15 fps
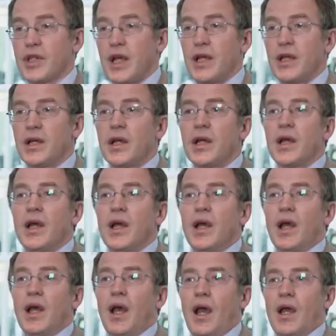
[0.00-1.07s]
a day.
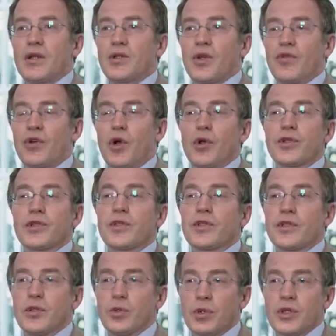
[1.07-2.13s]
And of course,
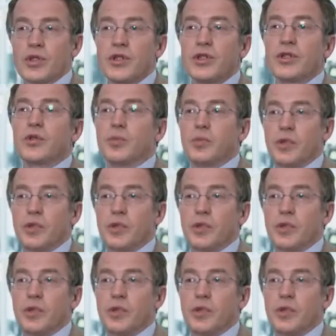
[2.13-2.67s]
students need to